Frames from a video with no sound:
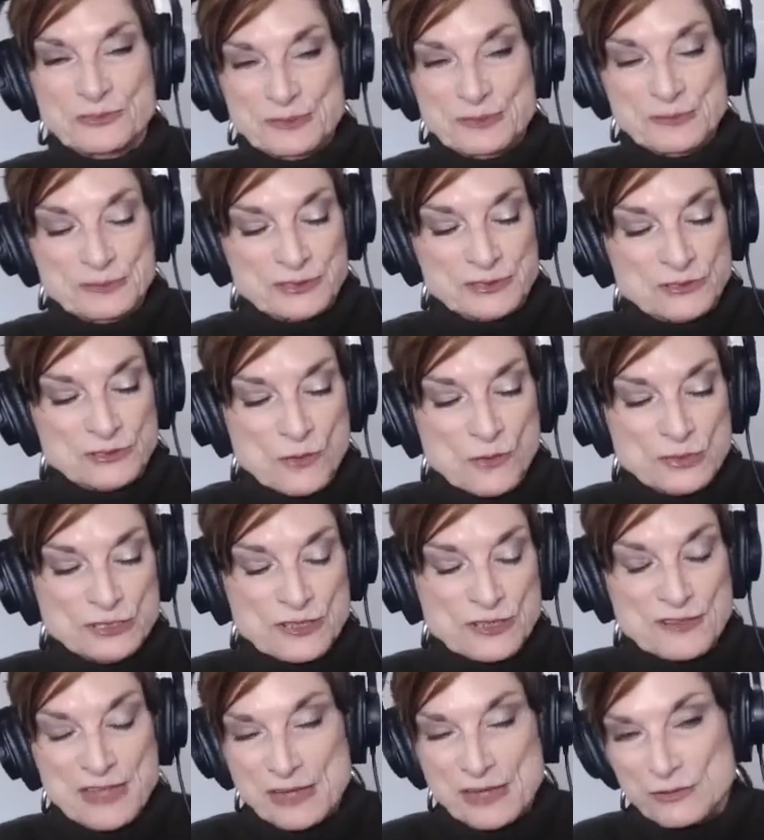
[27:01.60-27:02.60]
for people to know each
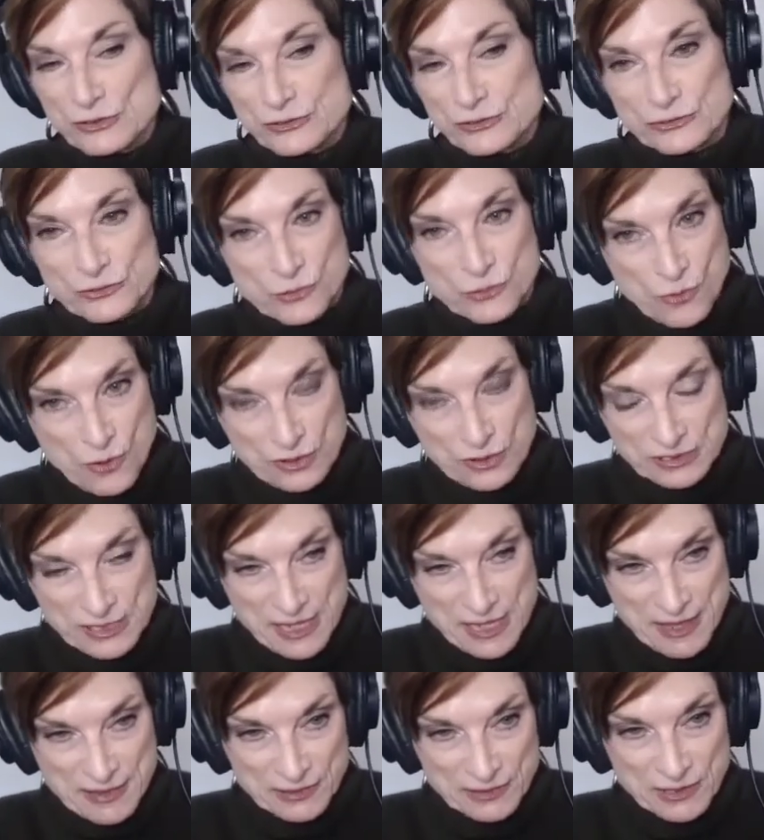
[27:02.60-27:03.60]
other and also to work
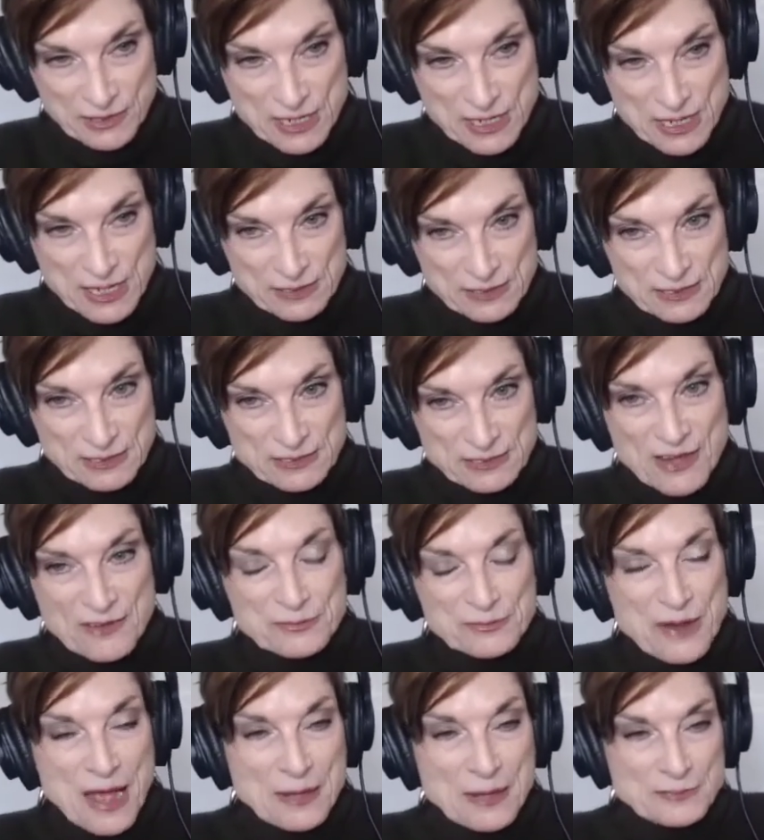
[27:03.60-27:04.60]
together to solve
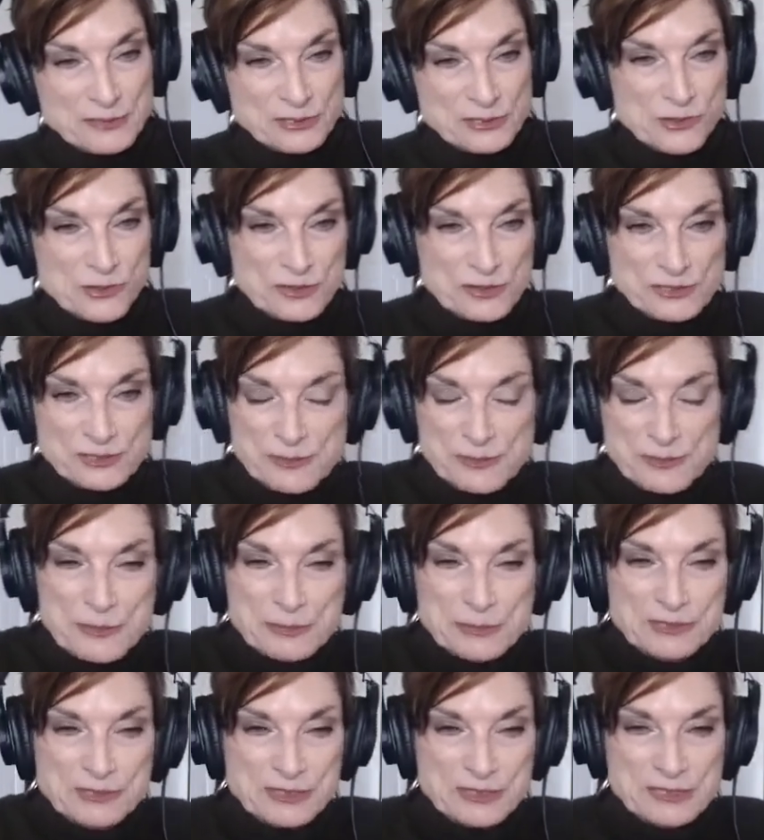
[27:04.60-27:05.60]
problems in order to be
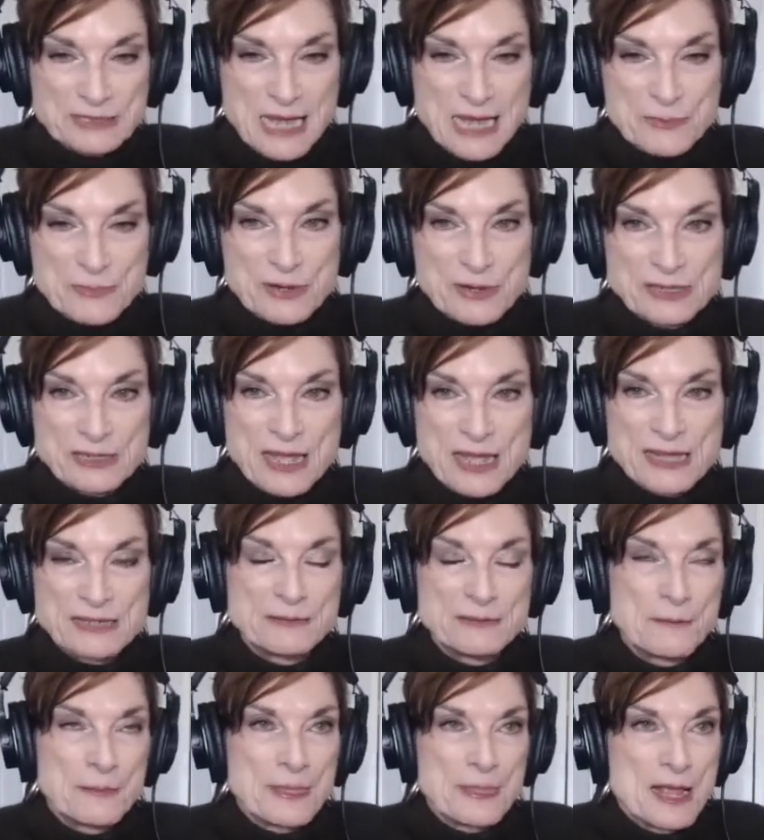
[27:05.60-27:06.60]
able to collaborate.
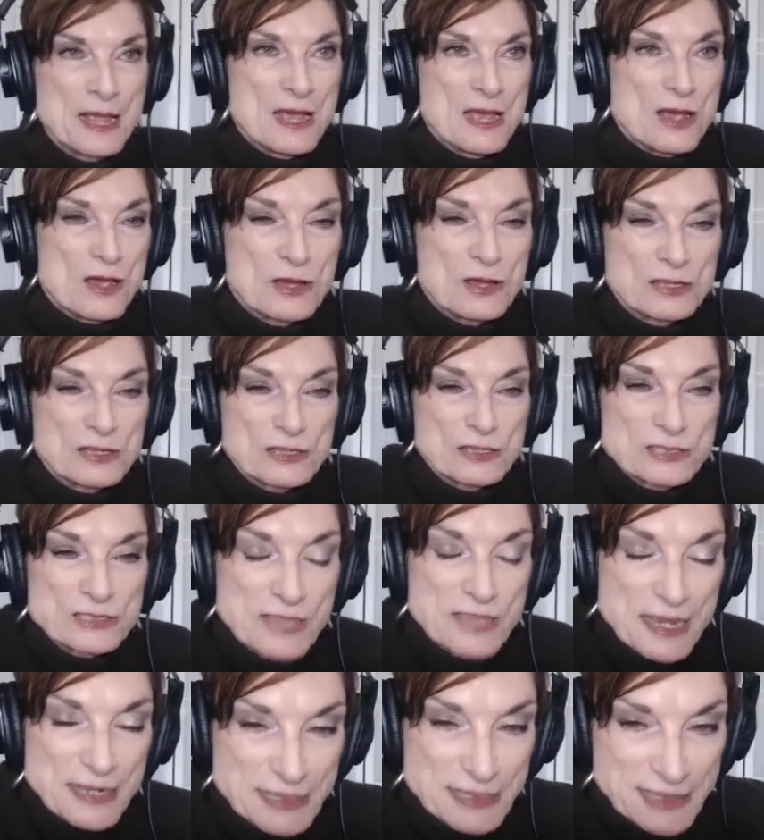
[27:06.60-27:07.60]
And
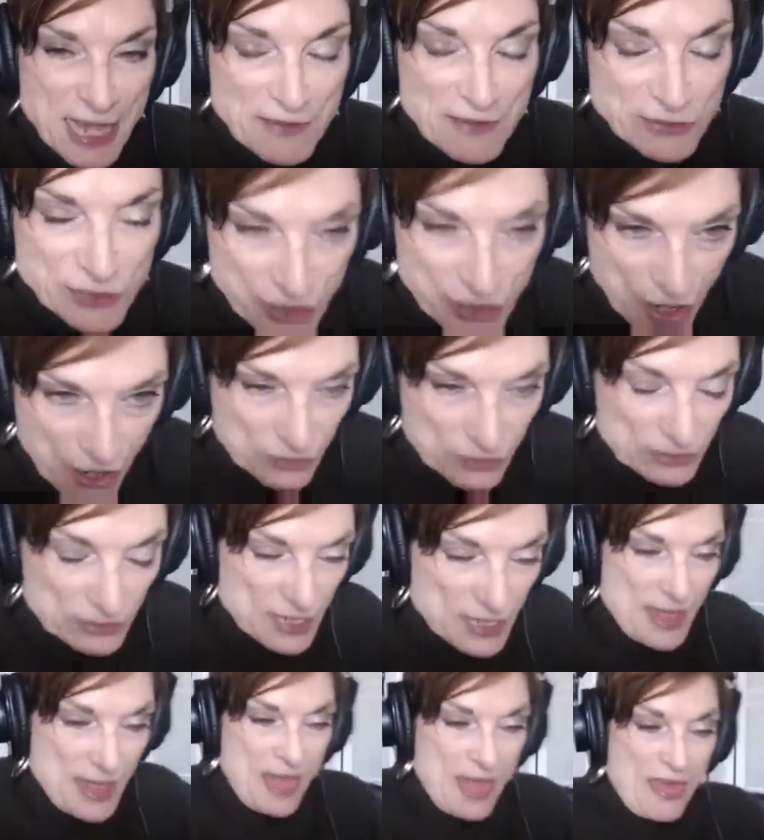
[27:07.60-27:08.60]
studies have shown
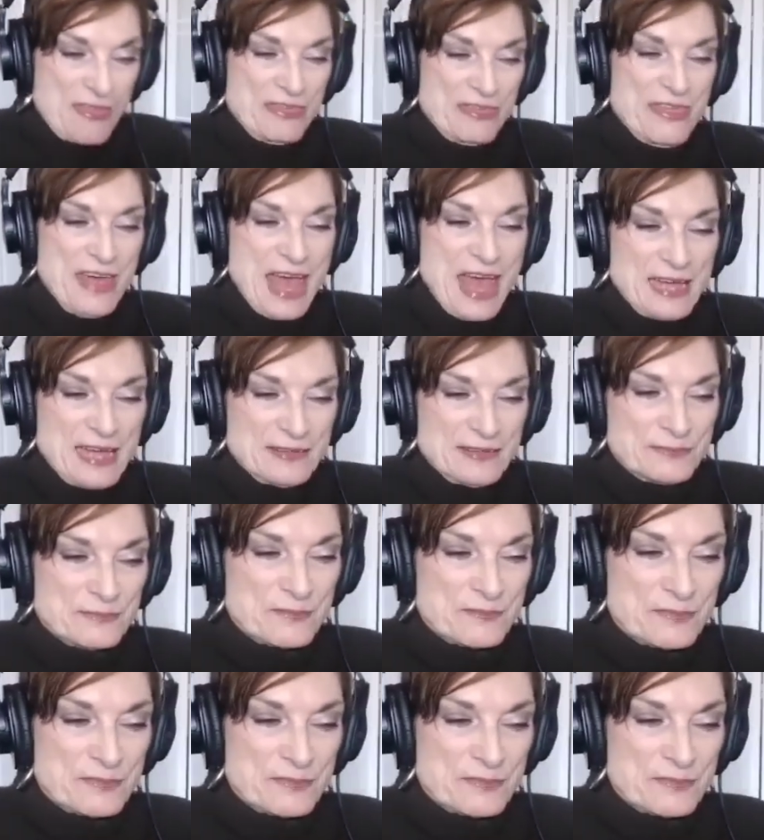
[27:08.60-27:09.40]
that